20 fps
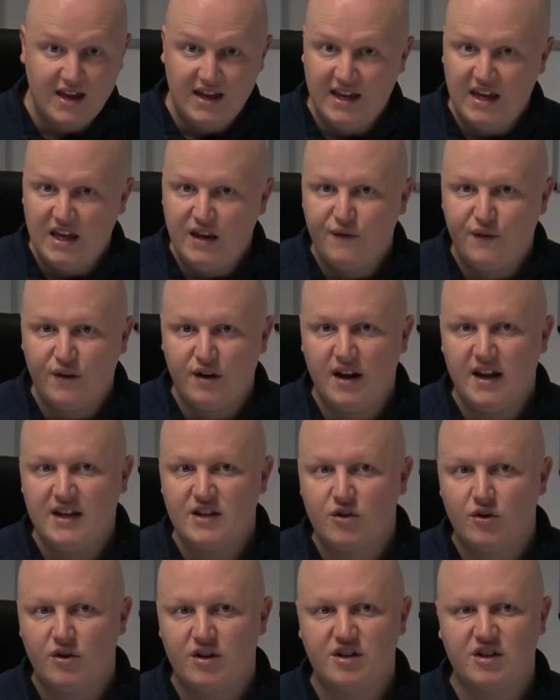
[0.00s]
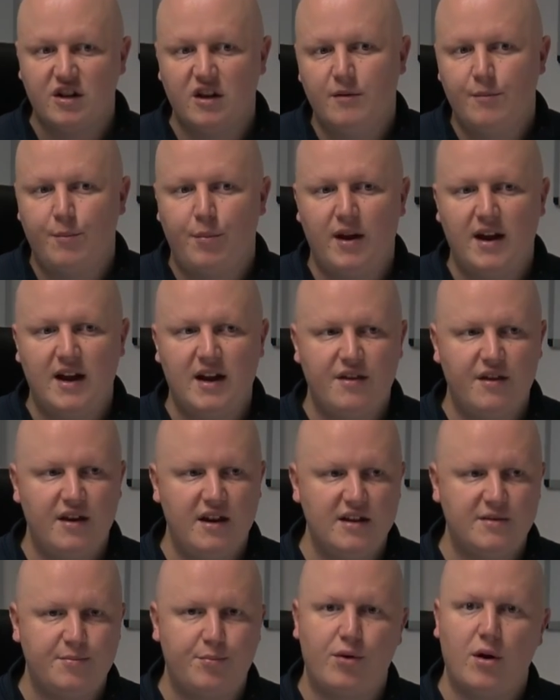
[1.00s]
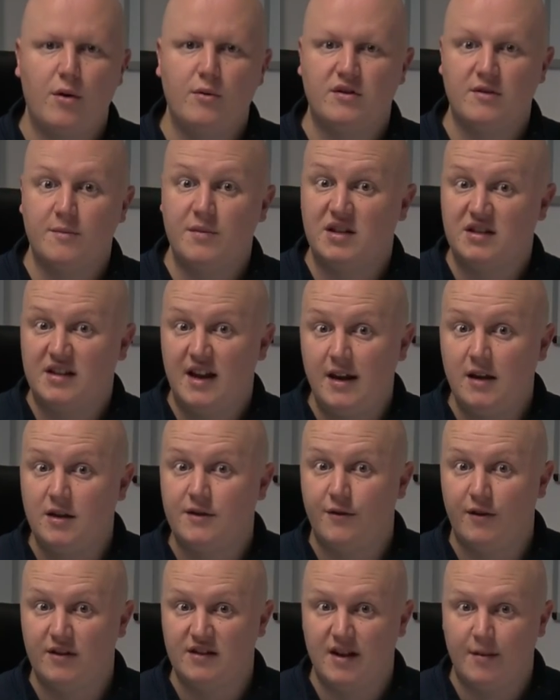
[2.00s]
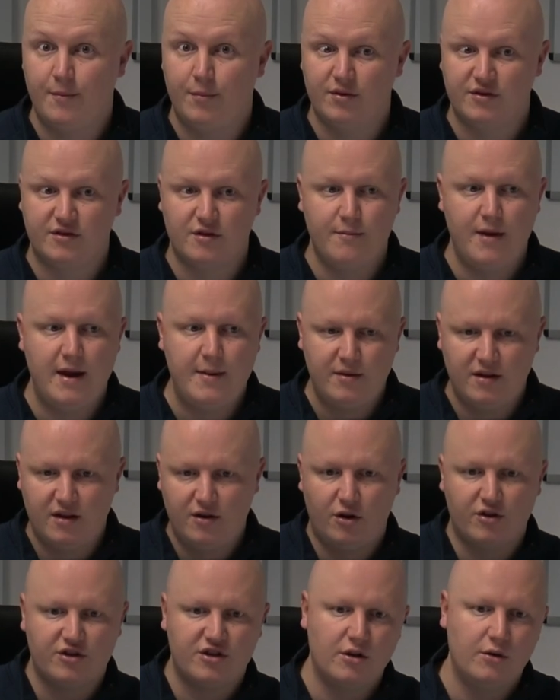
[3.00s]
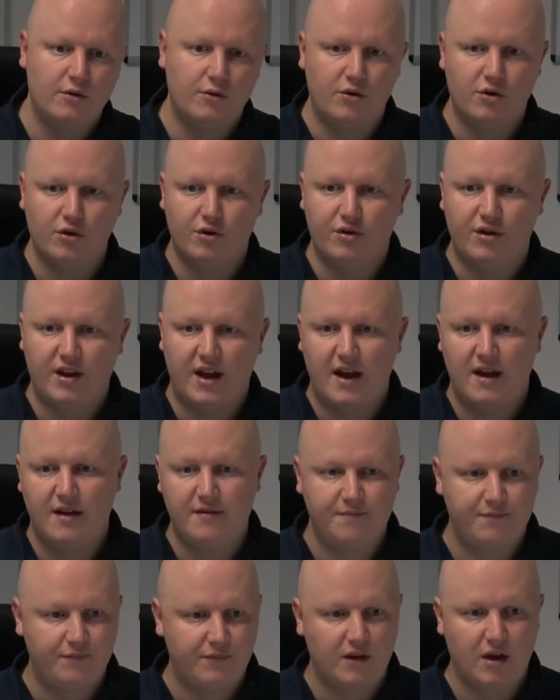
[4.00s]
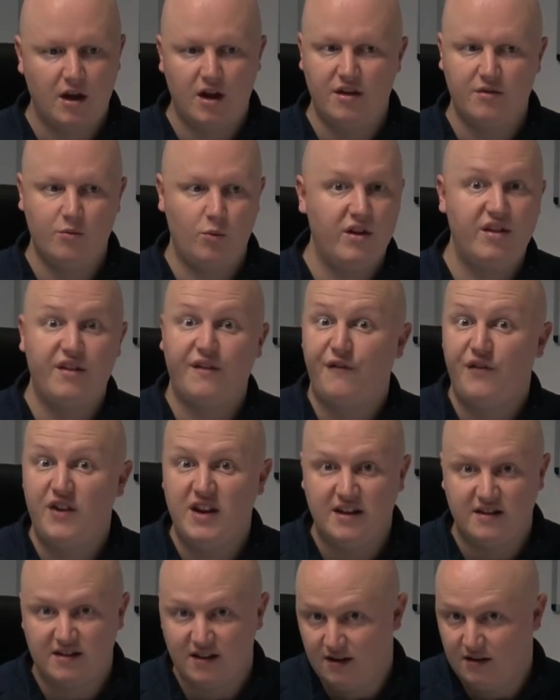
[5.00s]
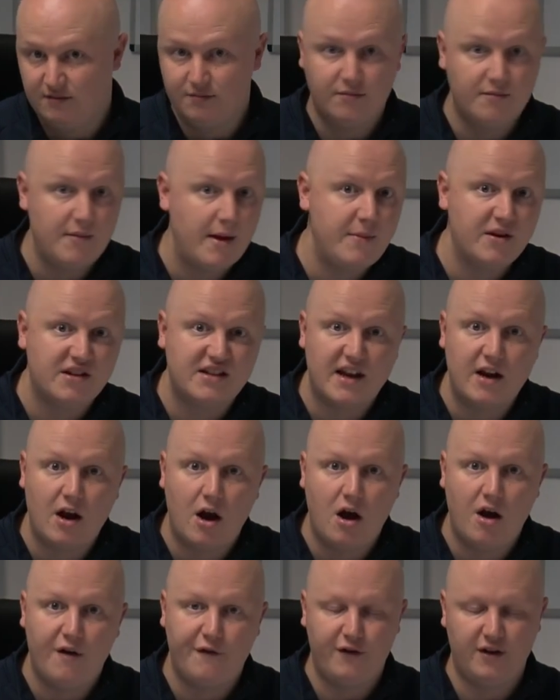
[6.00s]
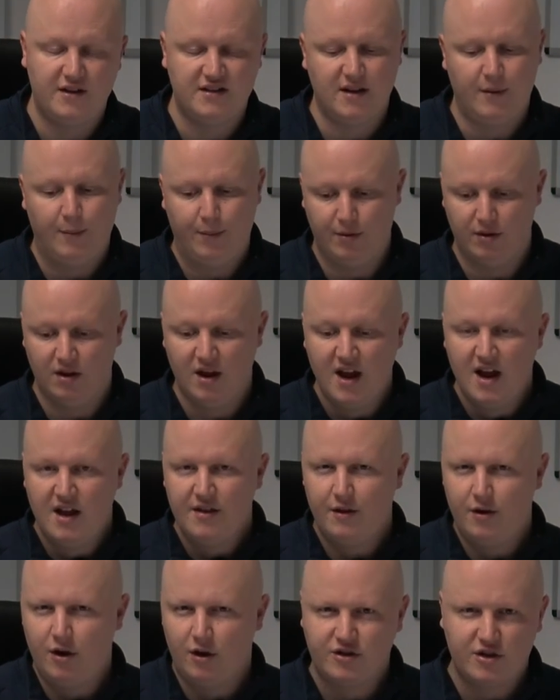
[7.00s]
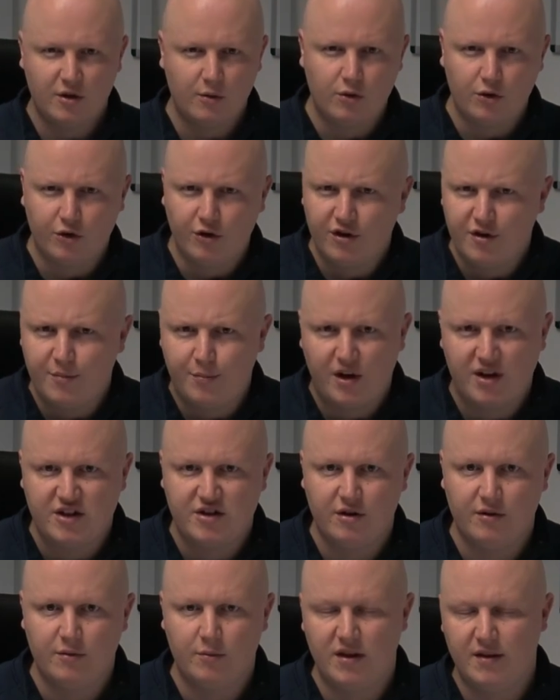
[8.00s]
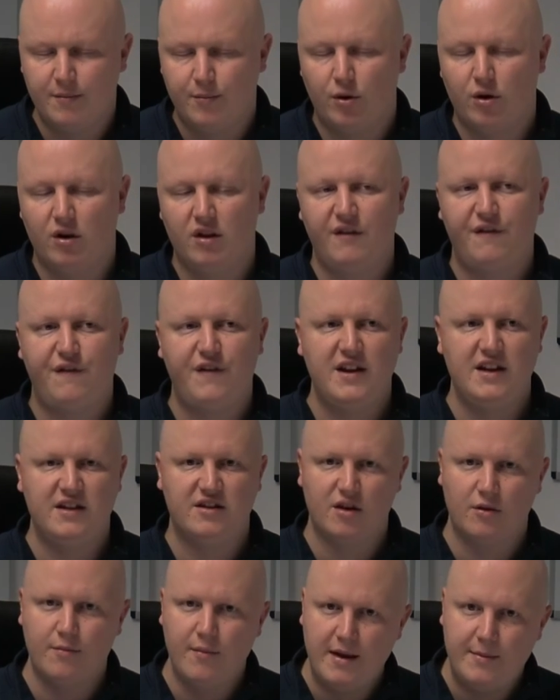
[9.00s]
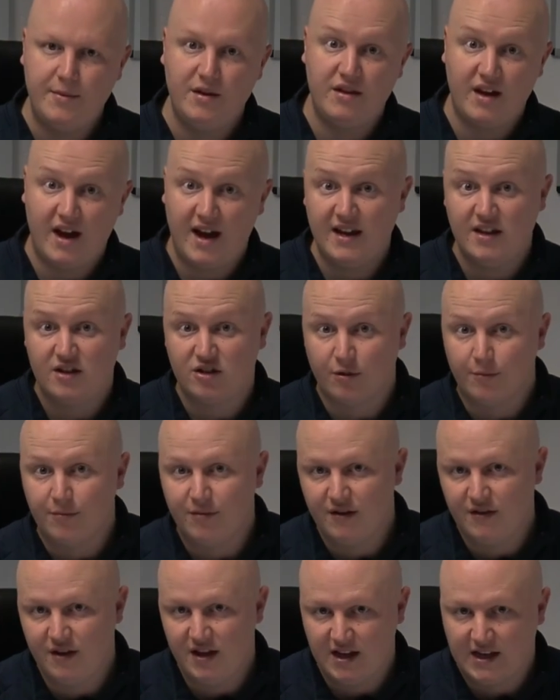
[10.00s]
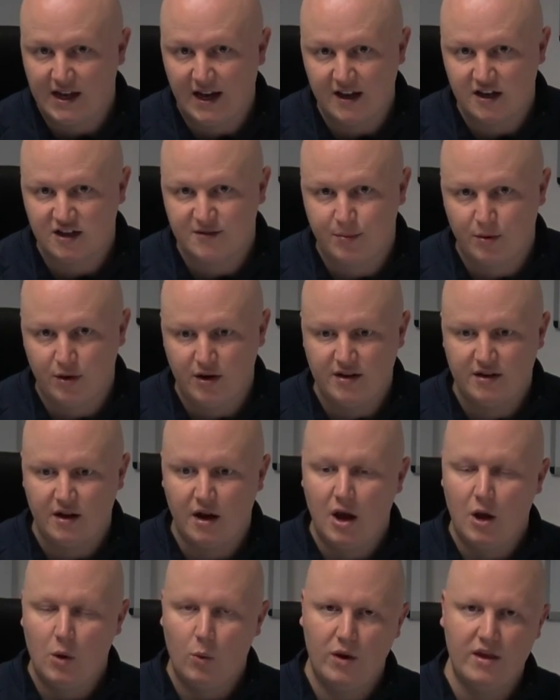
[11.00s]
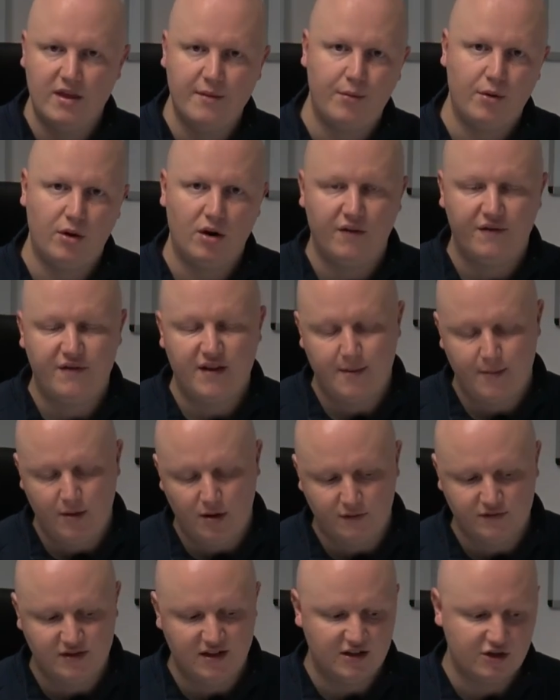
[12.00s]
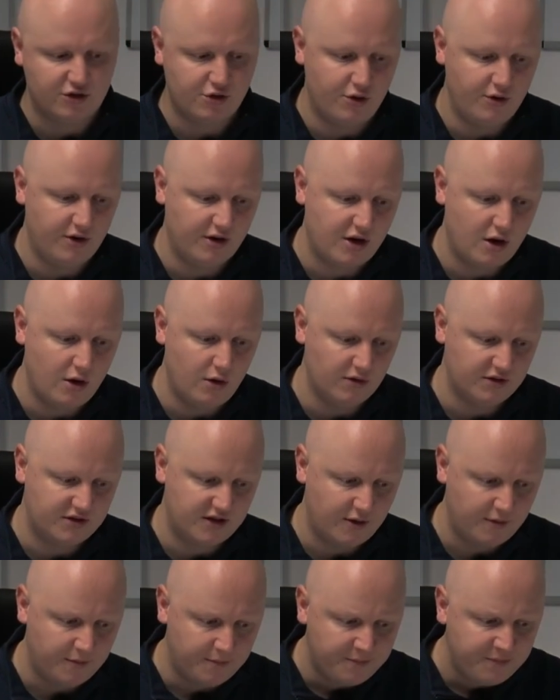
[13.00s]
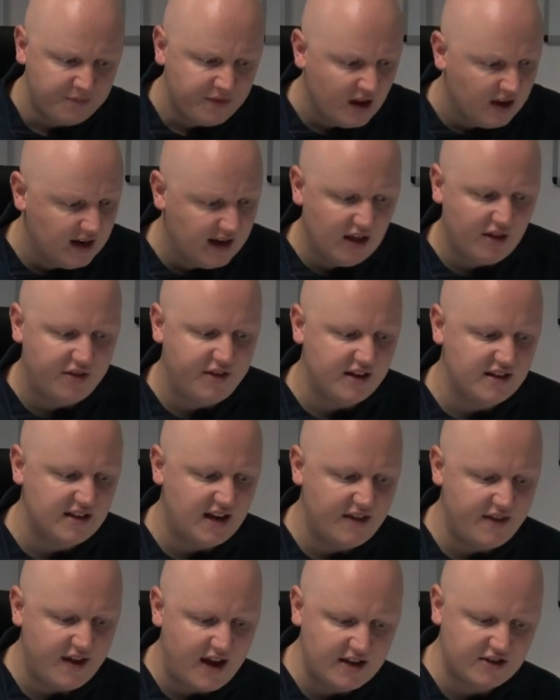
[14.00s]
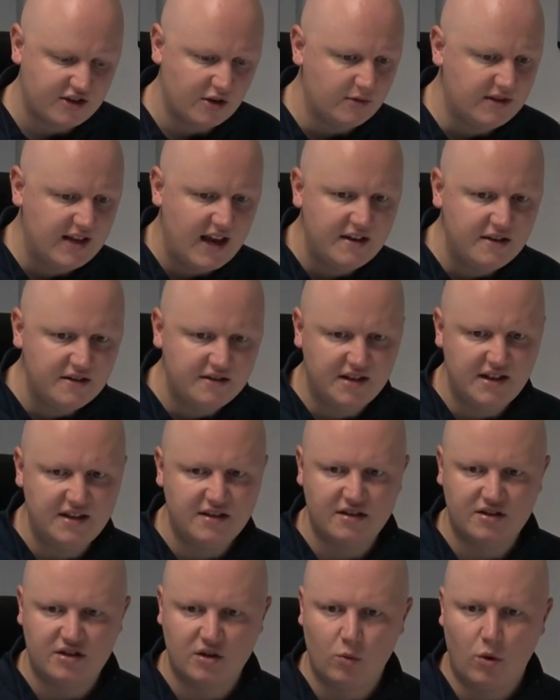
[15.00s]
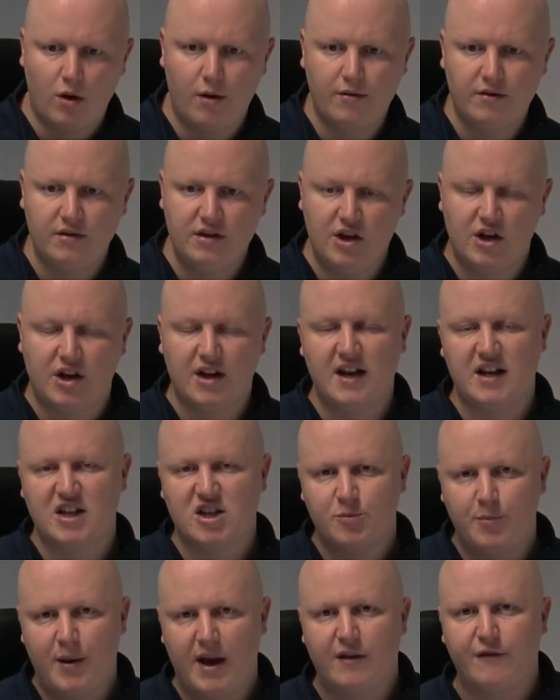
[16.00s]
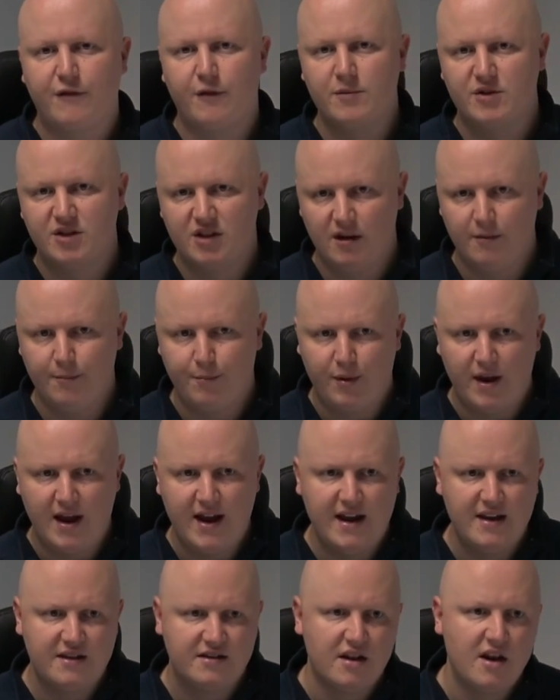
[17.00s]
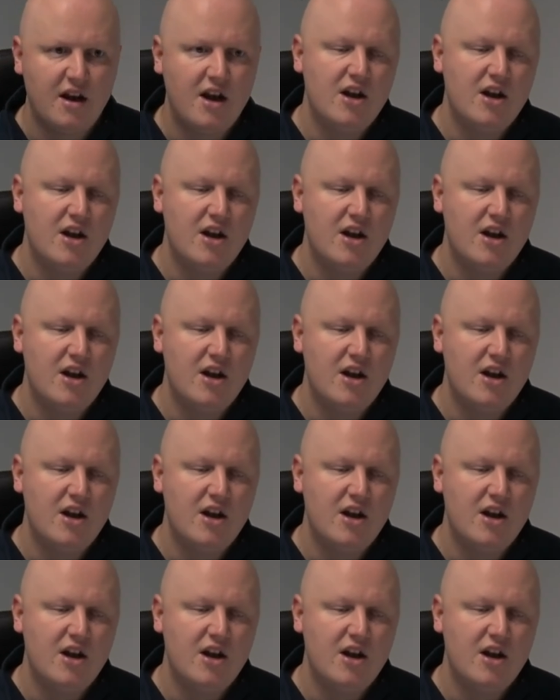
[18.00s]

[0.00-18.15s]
Even, is there a certain player that is prone to mistakes, for example? So maybe they're not so good with the feet, maybe a centre half, for example, they're not so good under pressure with the ball at the feet. So maybe that is something that you can exploit, win the ball off them and obviously score a goal. So little things like that. So tendencies as to what you can expect from certain players.